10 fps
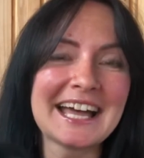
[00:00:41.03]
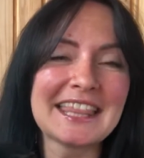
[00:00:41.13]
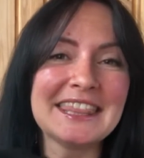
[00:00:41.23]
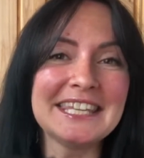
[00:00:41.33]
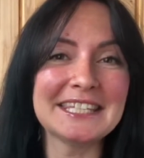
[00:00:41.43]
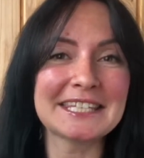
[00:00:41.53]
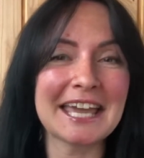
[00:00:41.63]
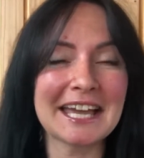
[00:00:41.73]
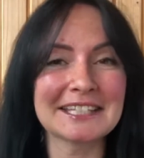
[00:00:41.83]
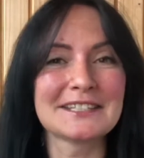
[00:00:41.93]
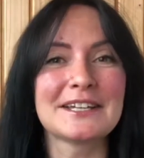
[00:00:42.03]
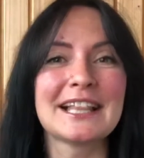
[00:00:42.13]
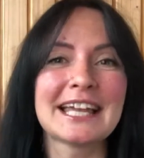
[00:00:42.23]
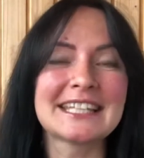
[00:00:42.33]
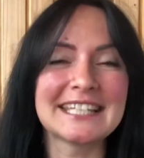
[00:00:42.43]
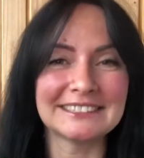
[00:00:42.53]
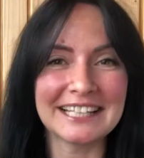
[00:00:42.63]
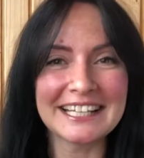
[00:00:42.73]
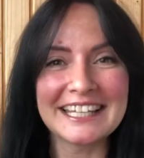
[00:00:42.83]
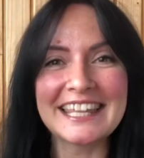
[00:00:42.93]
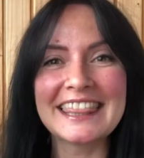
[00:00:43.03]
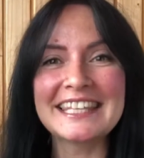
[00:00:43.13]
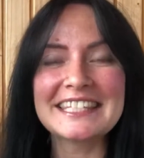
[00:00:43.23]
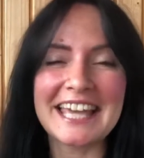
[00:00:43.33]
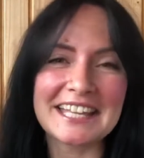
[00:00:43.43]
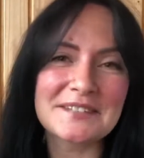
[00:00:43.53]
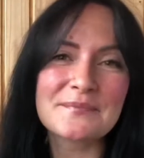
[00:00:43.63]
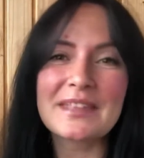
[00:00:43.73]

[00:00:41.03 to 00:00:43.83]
this cat, like Zelda in this cat.